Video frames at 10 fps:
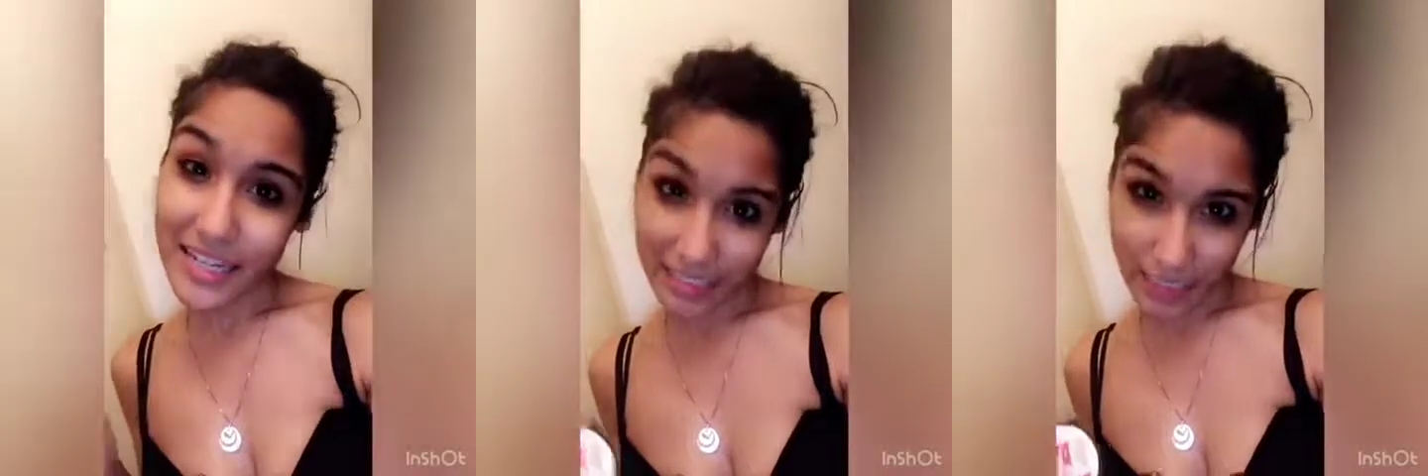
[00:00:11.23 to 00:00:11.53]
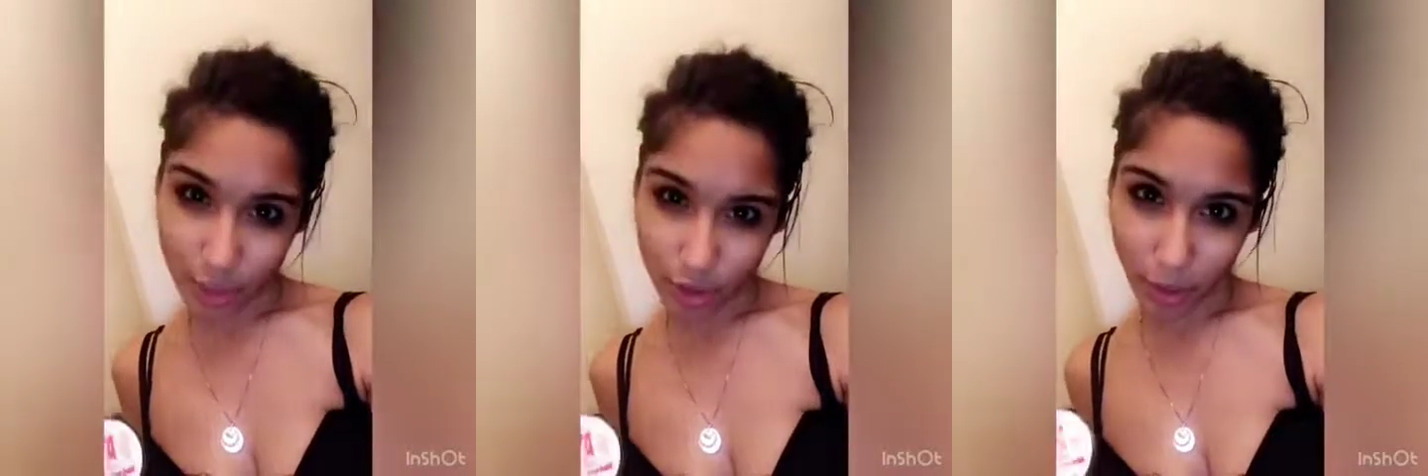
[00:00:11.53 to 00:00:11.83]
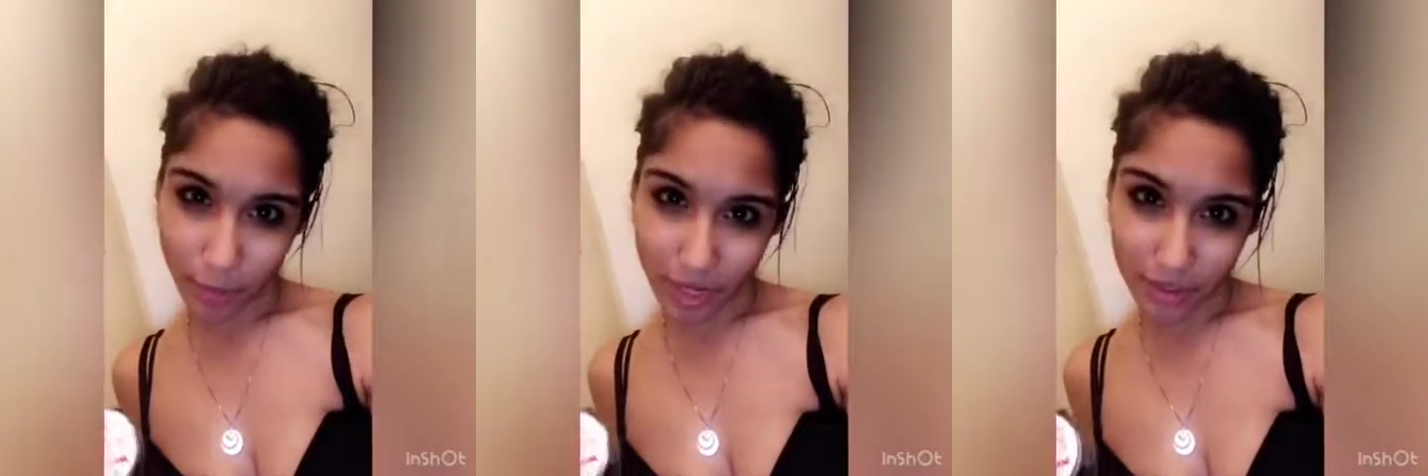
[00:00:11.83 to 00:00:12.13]
yes, I
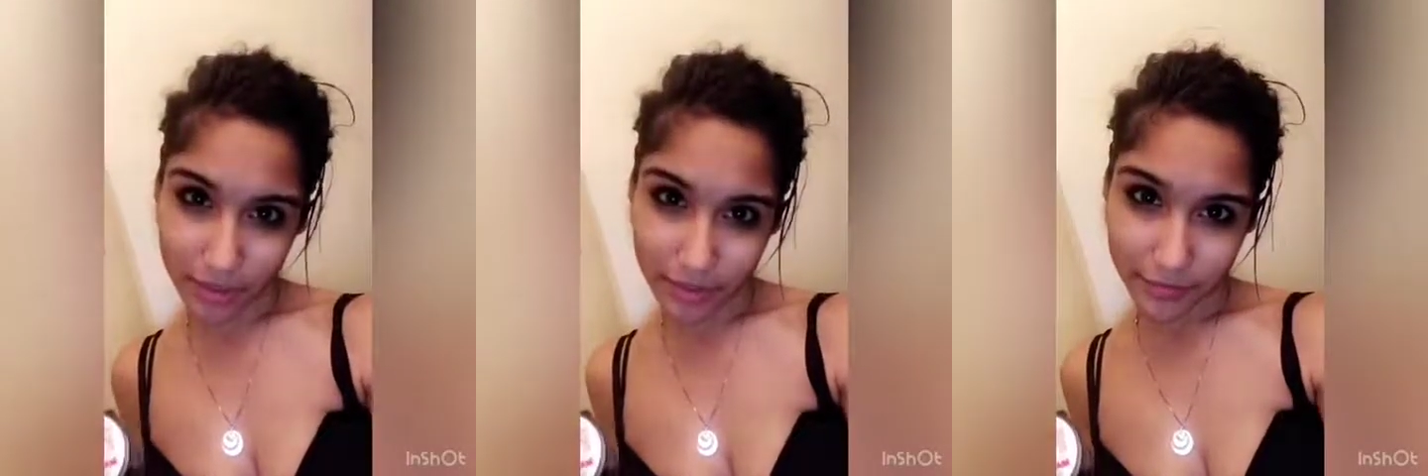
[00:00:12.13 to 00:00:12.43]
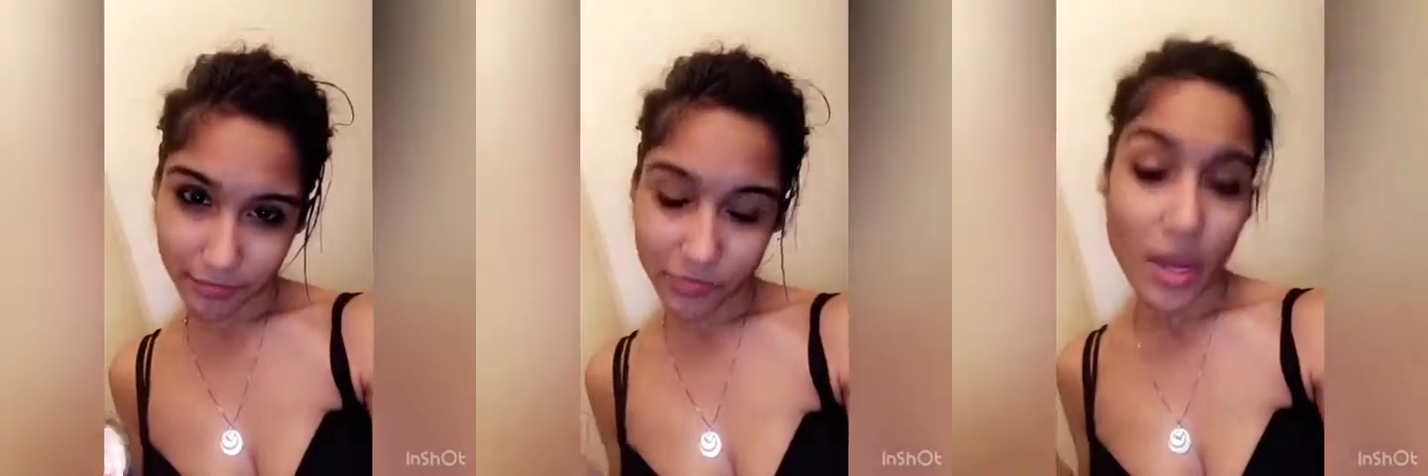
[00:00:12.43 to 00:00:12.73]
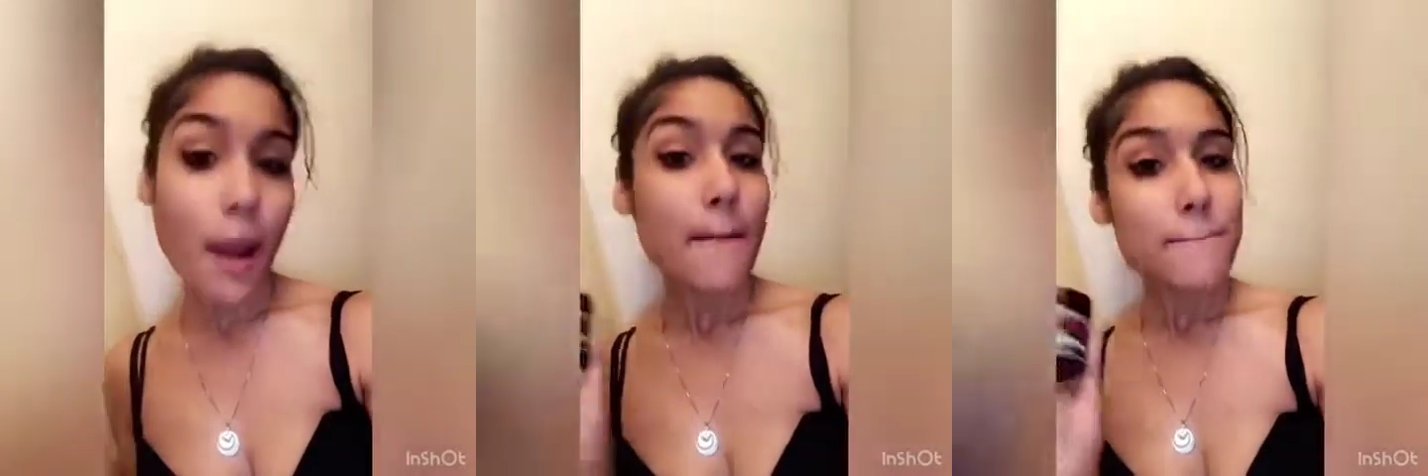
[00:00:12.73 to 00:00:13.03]
look a mess.
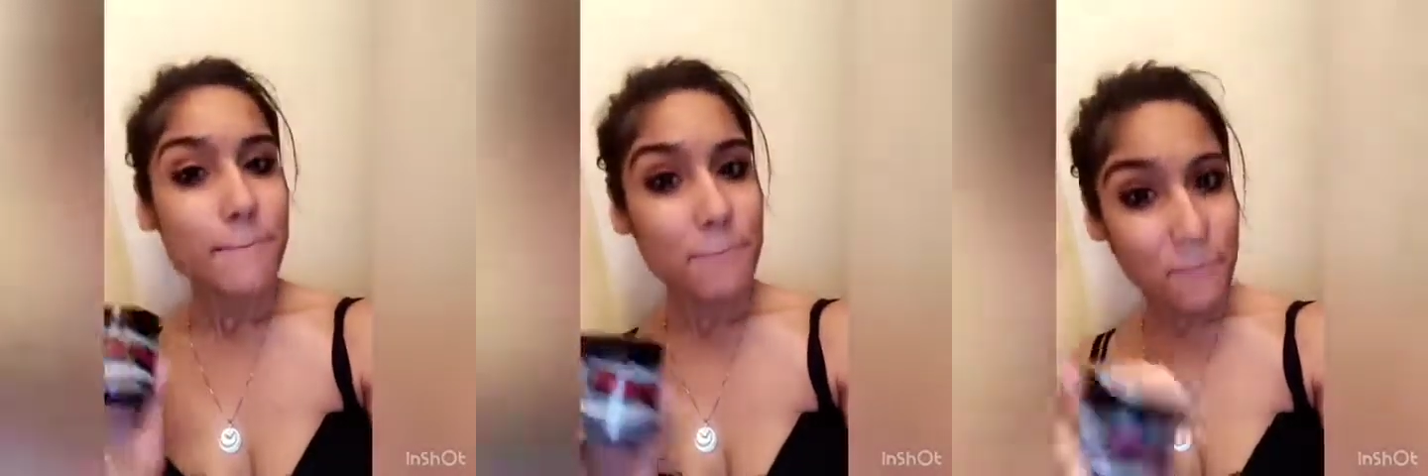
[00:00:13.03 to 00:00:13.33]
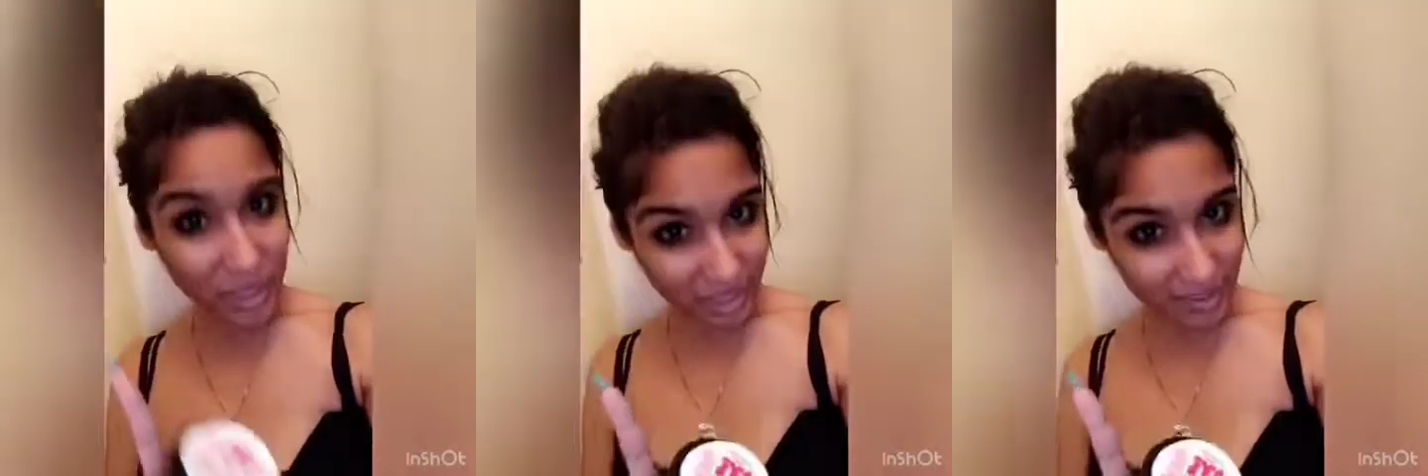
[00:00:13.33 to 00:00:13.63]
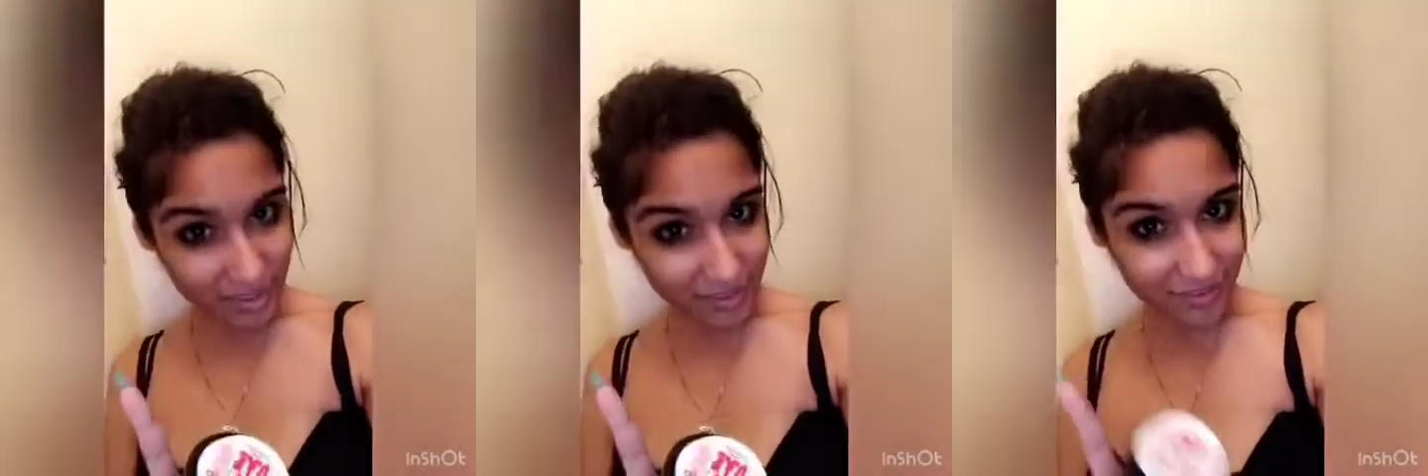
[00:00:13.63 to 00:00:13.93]

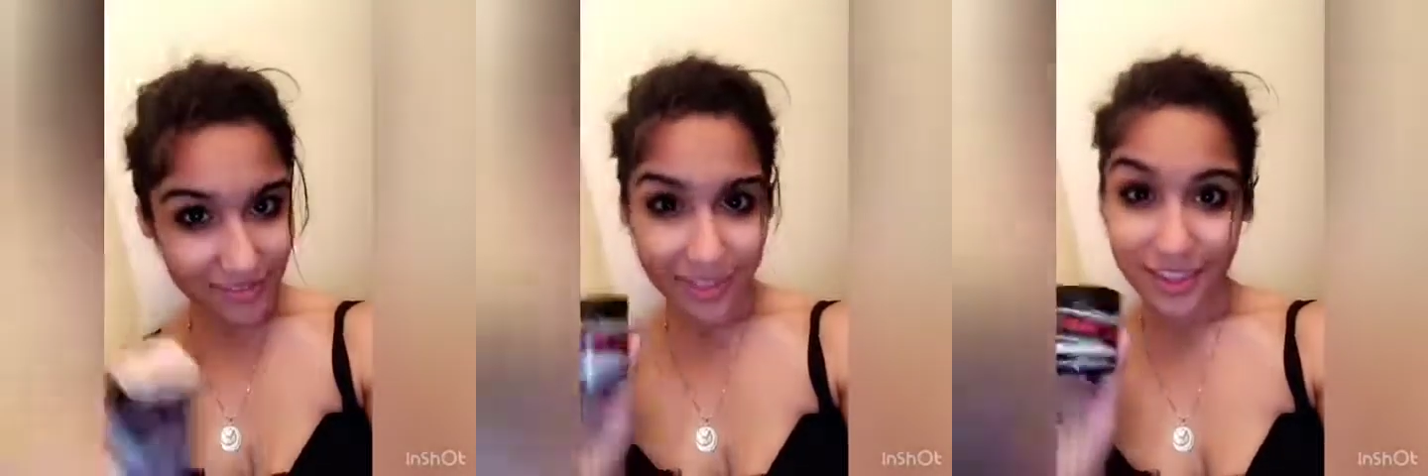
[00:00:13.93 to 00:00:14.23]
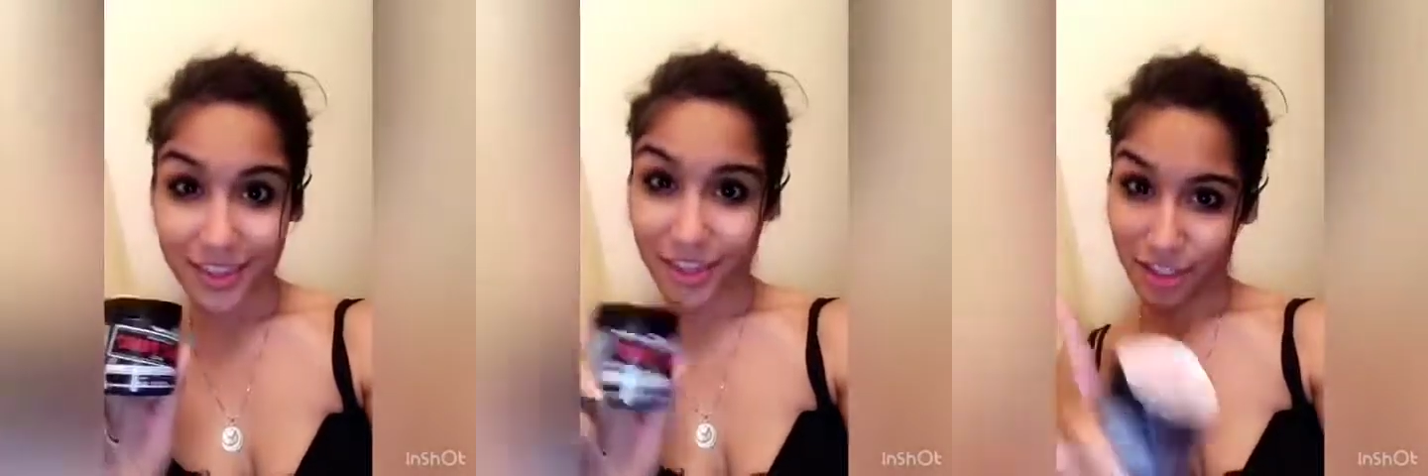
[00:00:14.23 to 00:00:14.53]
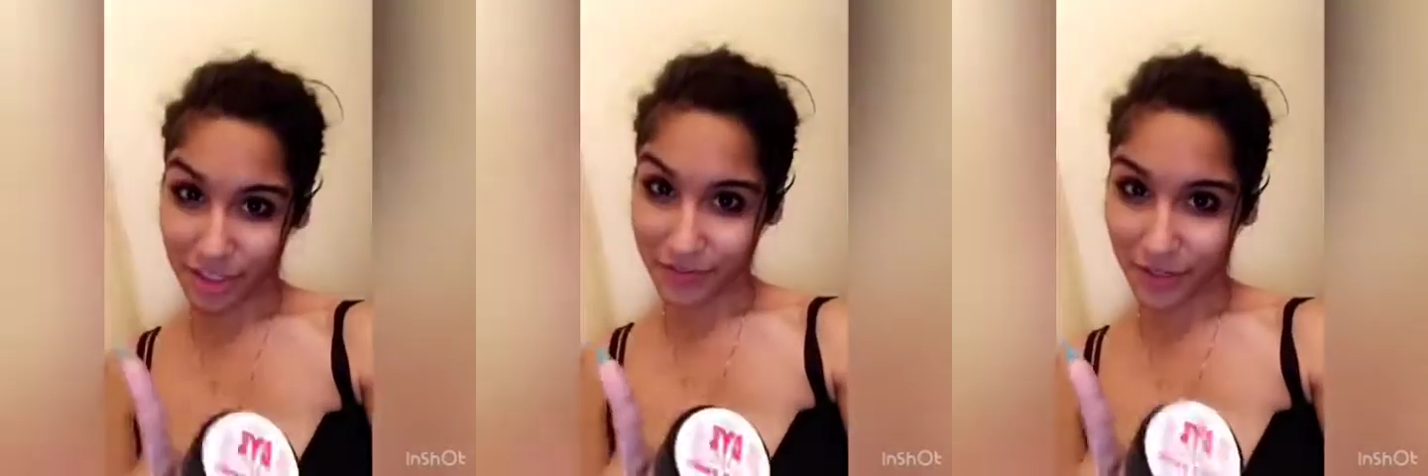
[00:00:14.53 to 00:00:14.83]
But
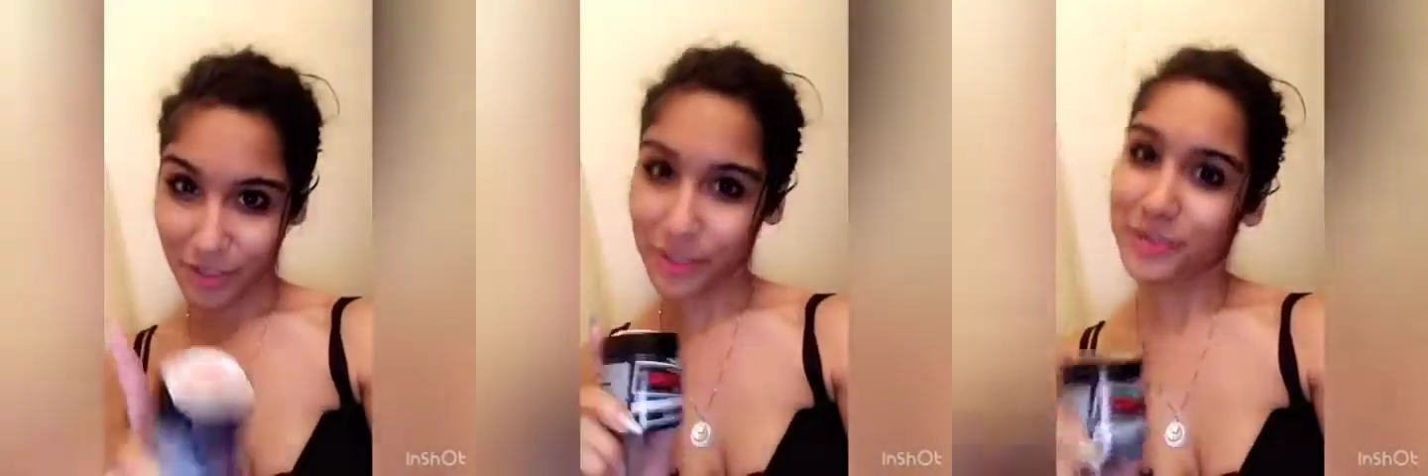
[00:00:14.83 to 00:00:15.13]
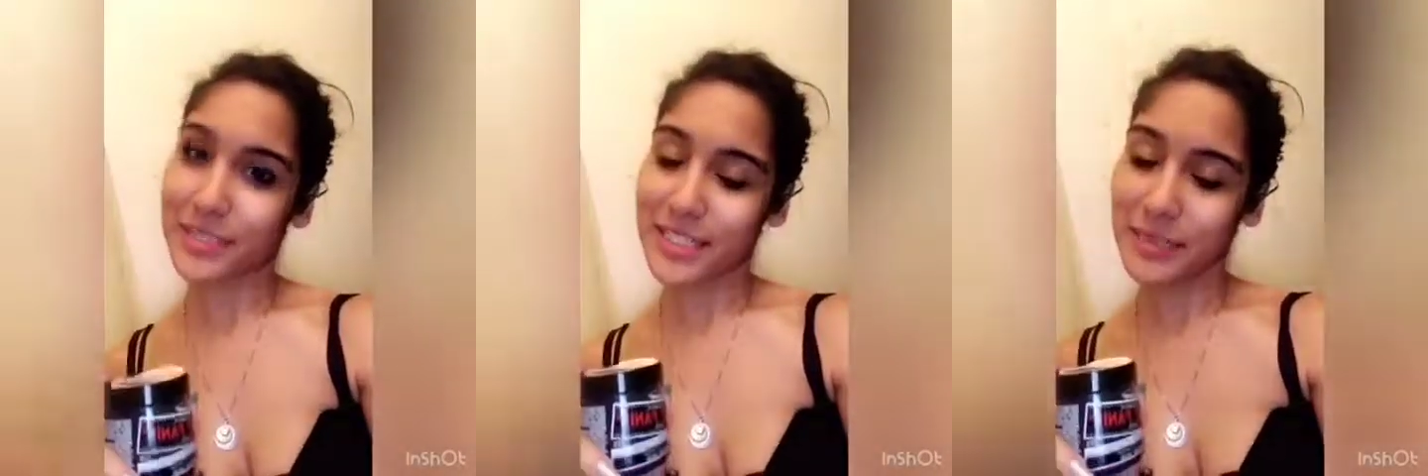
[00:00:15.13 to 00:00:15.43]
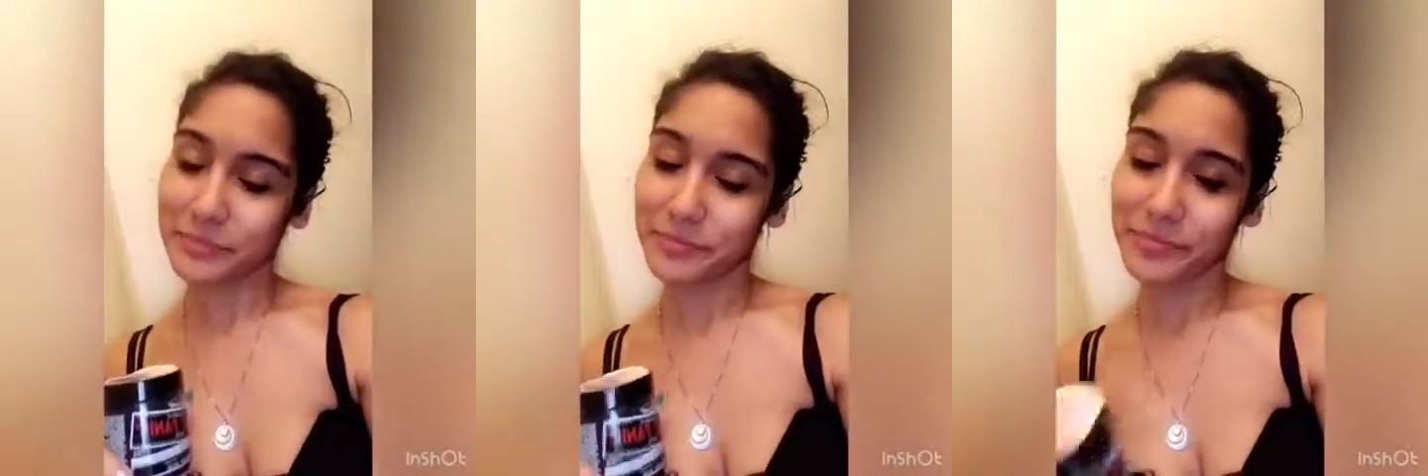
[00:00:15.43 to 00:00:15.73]
there's a very good reason.